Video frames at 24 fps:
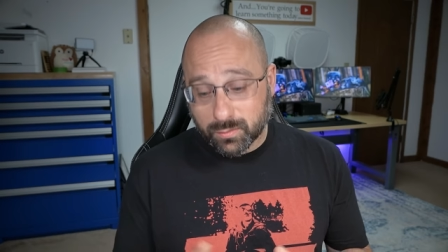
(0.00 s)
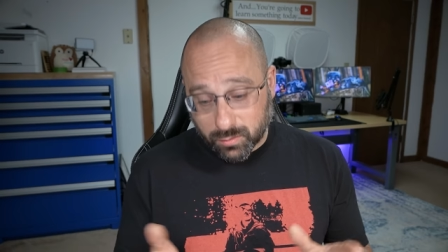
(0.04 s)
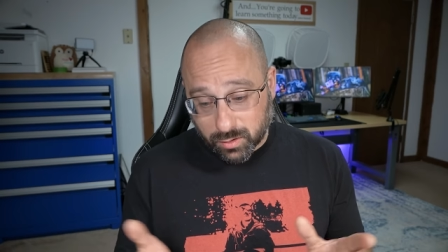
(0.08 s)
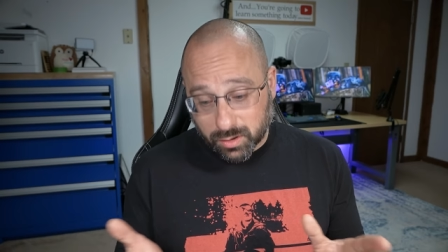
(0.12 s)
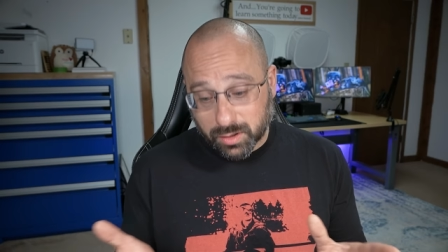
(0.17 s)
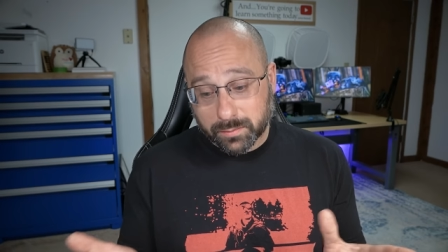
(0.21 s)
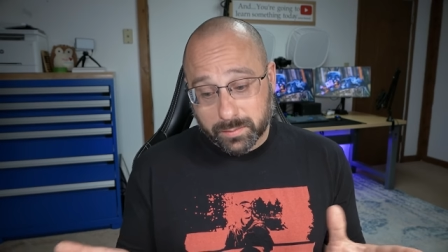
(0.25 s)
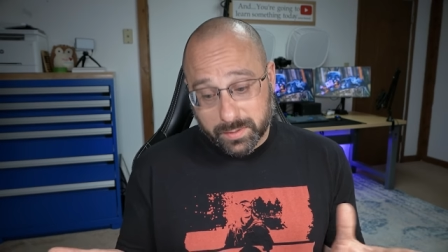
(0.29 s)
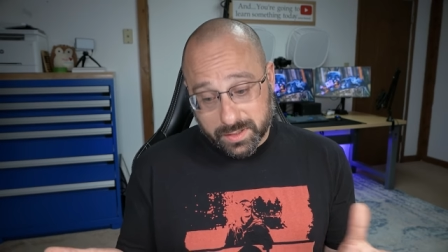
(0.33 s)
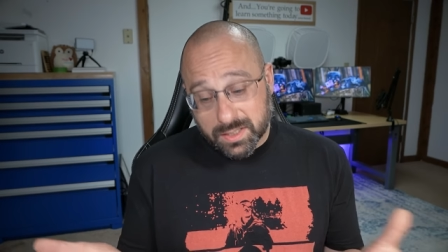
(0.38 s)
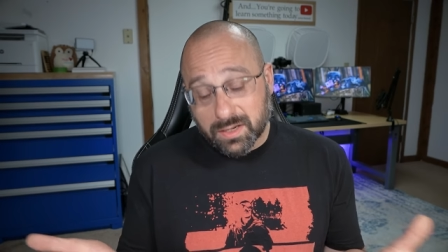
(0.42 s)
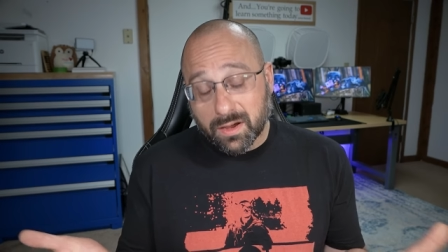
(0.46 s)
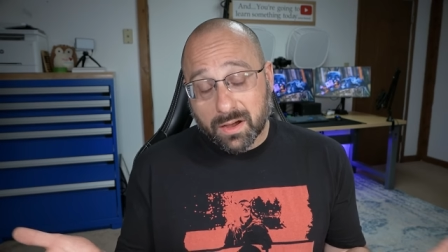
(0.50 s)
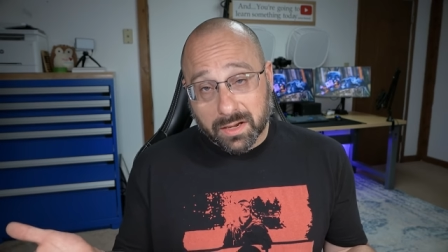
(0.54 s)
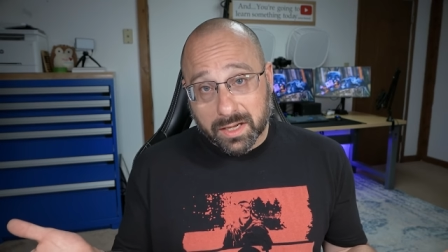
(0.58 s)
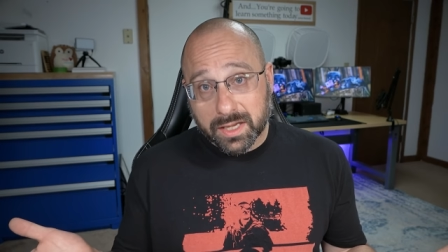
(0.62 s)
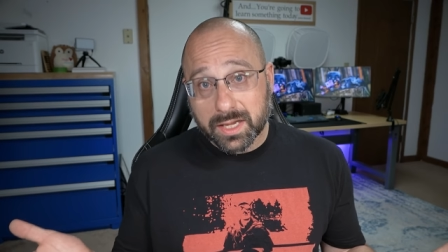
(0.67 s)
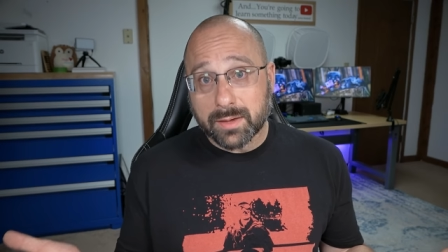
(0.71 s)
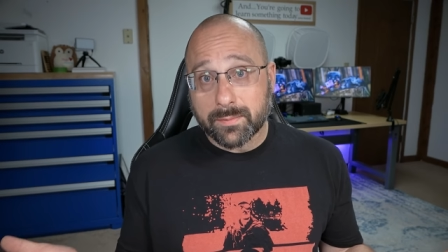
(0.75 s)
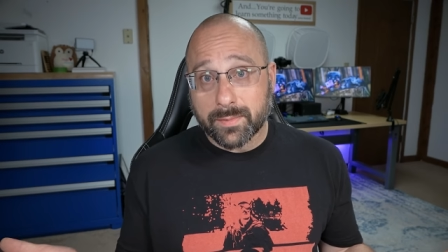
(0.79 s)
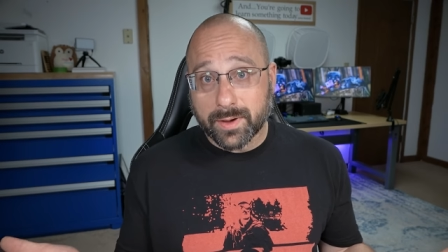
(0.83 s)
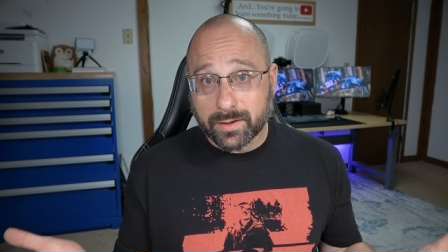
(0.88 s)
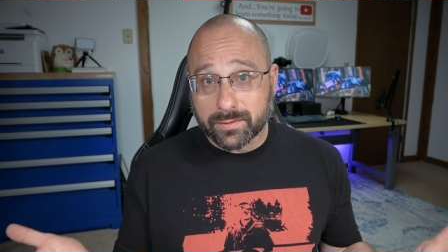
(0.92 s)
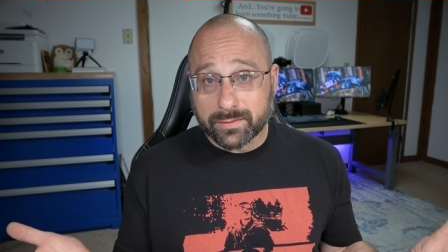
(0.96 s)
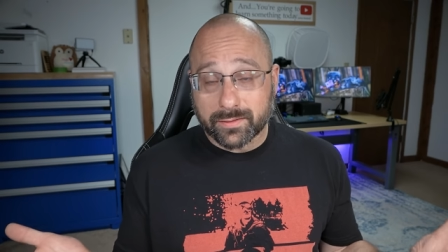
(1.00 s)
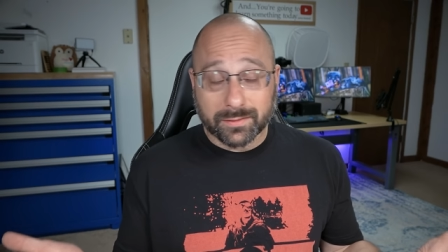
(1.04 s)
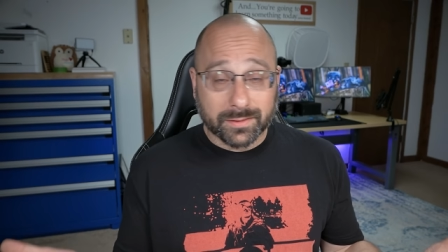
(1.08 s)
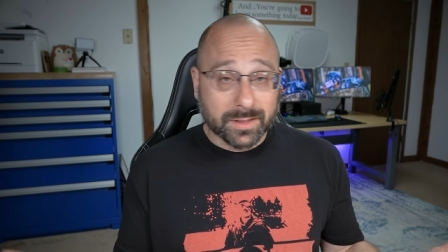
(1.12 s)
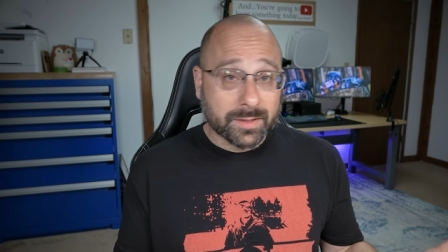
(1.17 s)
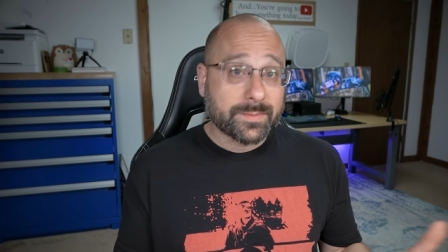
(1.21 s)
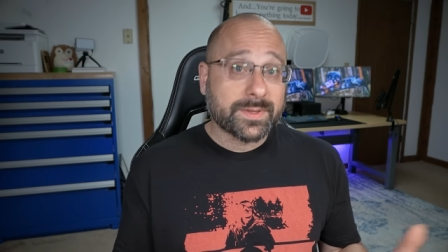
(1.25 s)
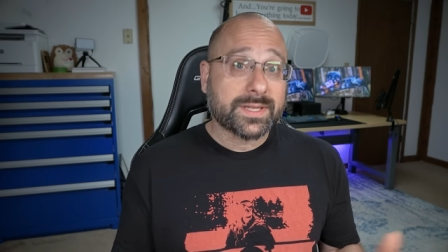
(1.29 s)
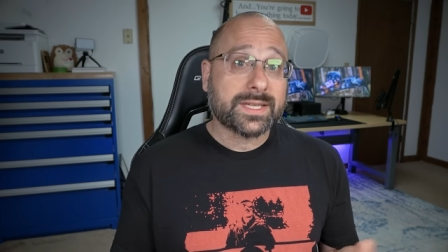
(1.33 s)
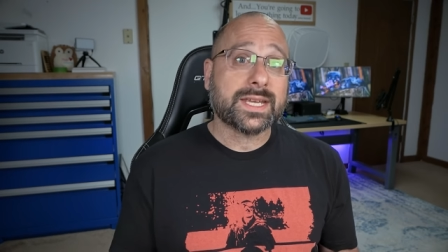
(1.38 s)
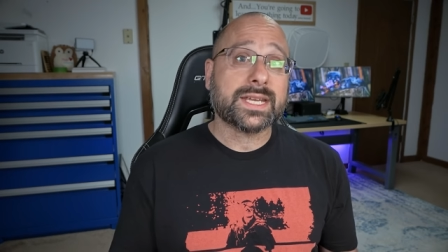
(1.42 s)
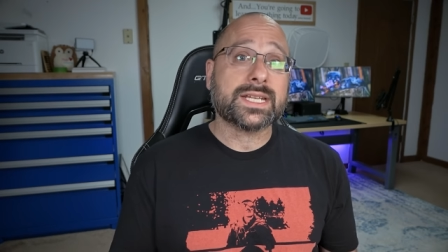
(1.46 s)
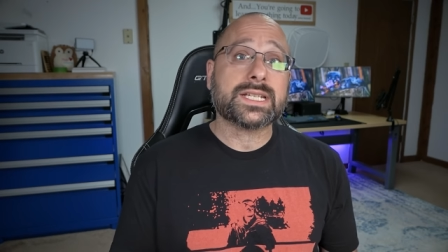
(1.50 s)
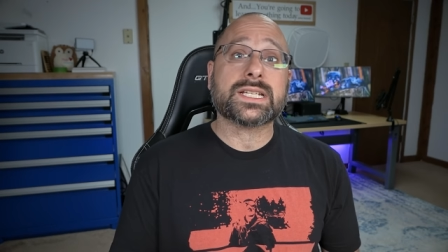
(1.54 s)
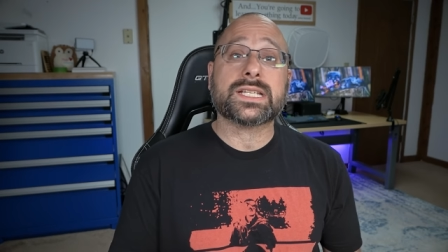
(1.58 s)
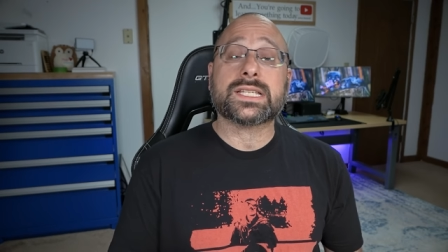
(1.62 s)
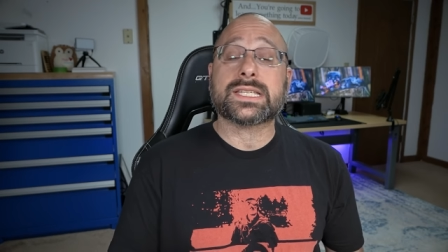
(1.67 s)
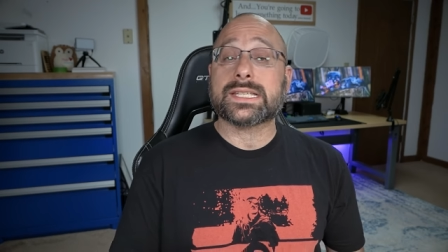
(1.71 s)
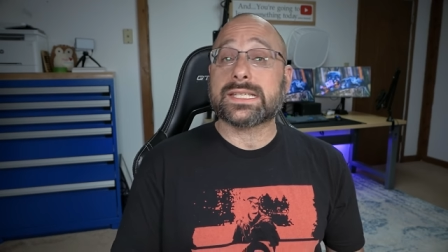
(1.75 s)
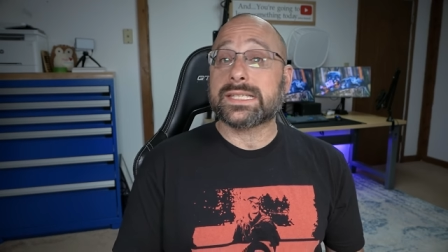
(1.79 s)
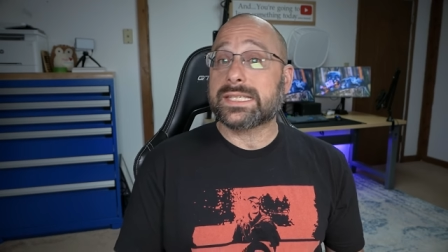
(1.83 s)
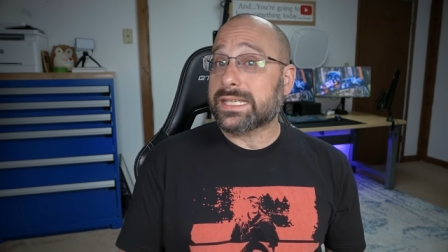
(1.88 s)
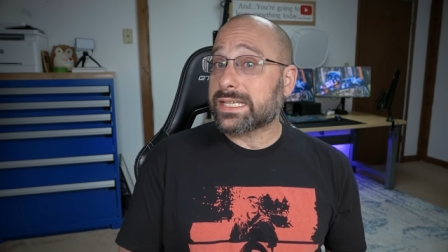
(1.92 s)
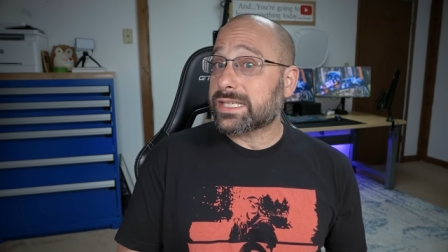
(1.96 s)
We're going to be talking about the limitations
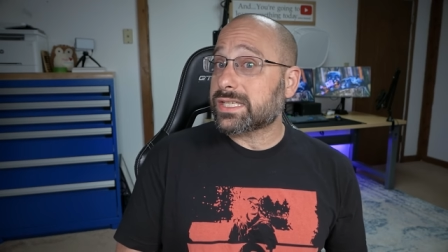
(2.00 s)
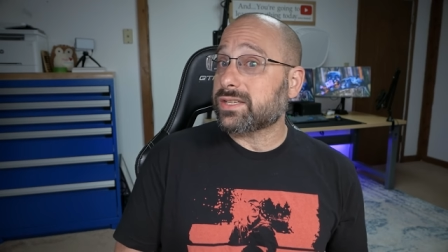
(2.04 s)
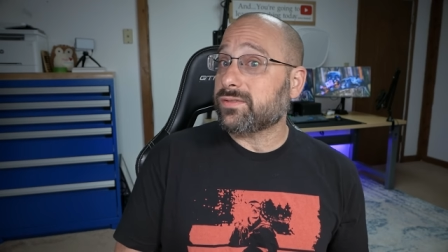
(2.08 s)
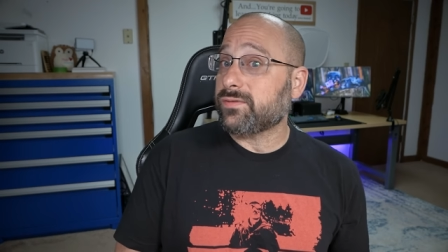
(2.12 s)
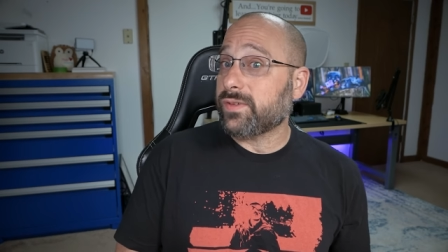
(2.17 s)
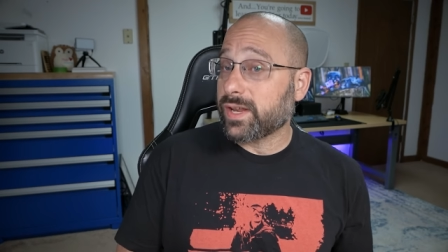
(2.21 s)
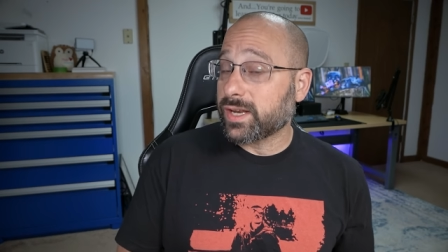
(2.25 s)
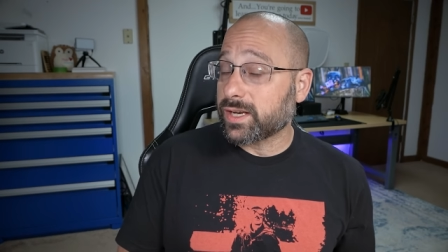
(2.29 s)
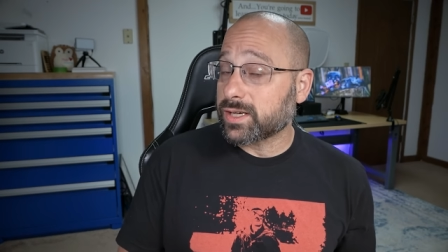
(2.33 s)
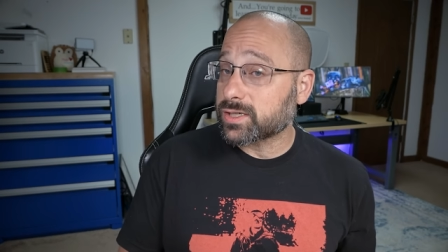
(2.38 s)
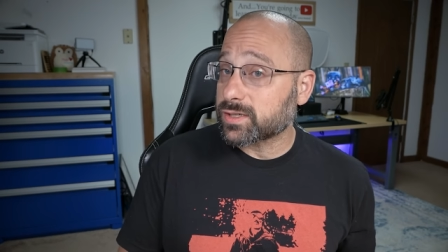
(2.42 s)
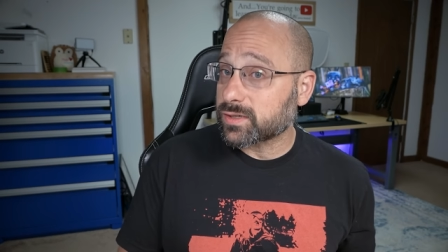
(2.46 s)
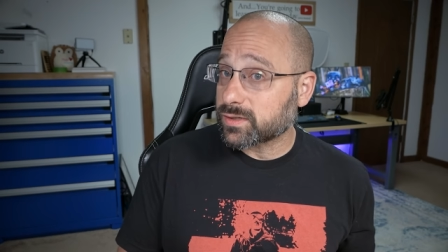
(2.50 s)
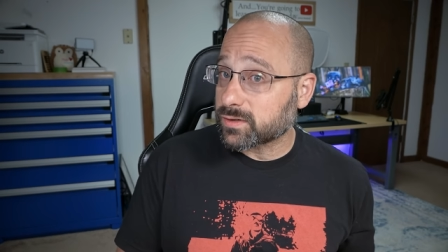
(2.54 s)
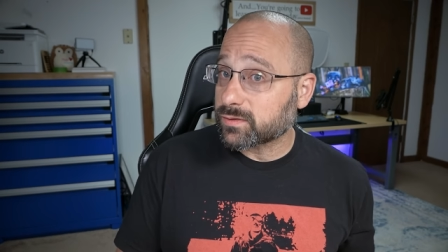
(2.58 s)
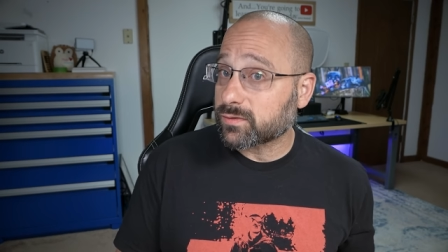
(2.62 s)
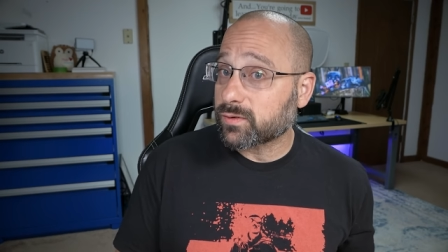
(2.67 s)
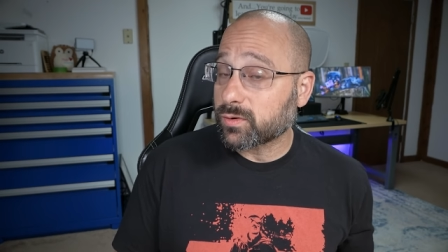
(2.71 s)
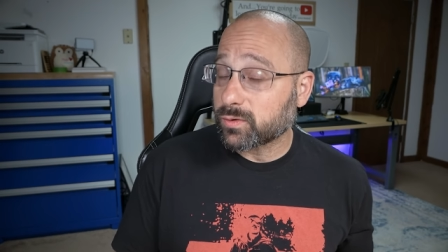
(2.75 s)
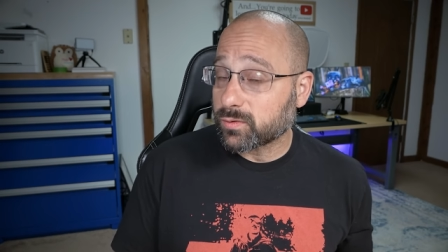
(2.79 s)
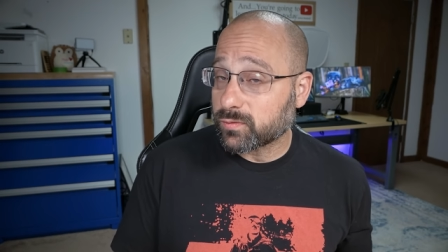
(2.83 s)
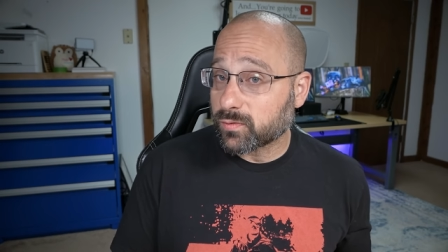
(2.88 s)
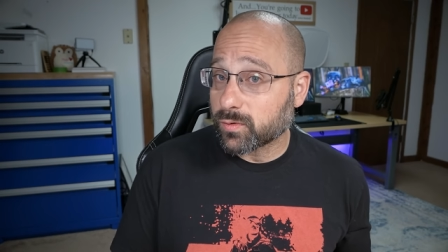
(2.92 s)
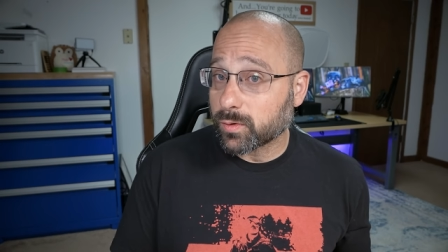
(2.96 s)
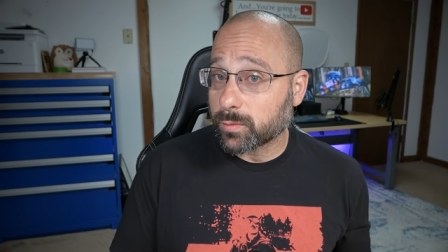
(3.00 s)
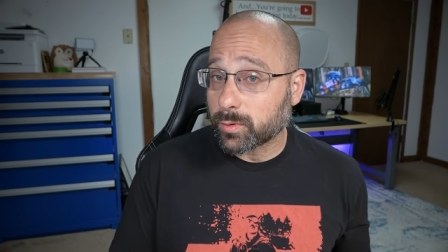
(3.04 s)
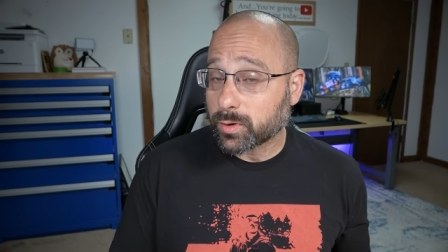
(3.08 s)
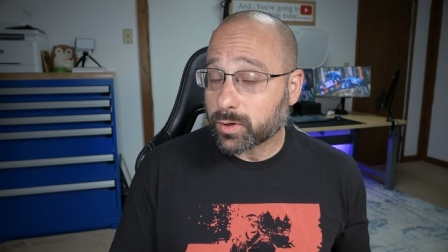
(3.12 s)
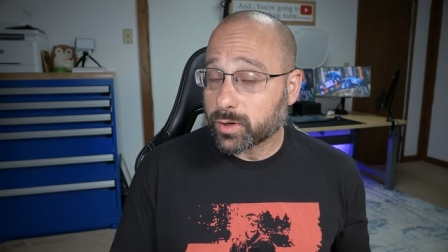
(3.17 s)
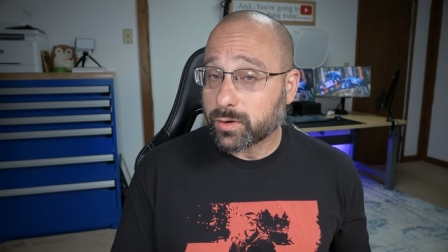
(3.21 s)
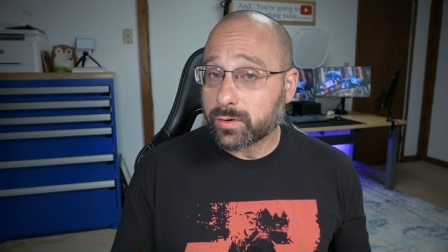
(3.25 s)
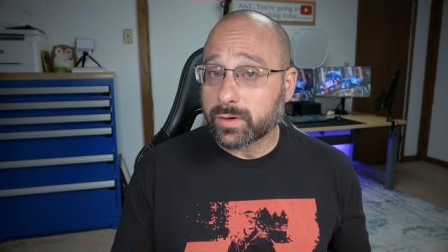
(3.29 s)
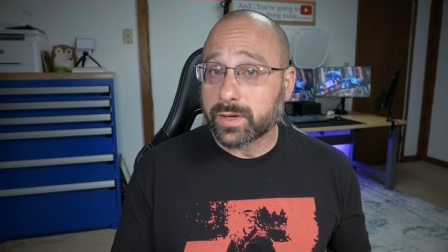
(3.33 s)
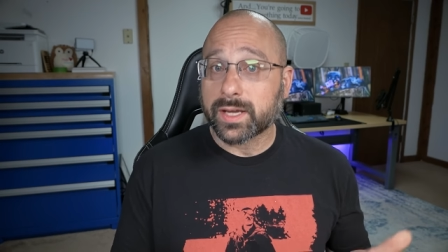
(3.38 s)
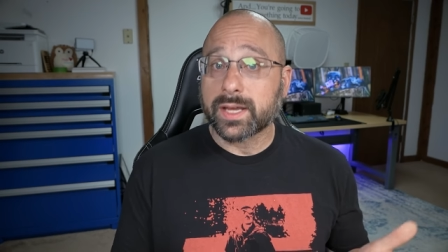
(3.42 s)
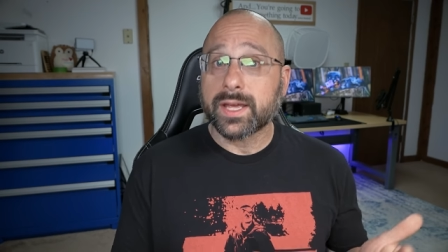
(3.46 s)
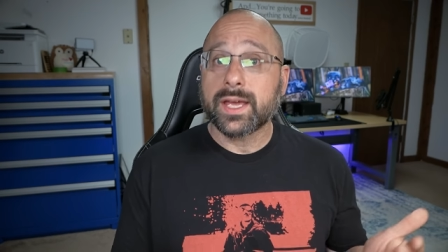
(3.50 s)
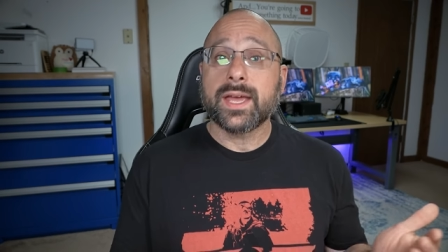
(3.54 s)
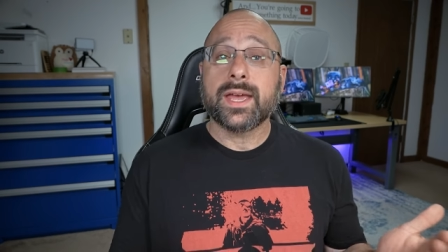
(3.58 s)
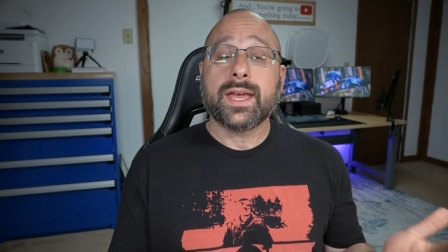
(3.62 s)
and disadvantages of conformal coating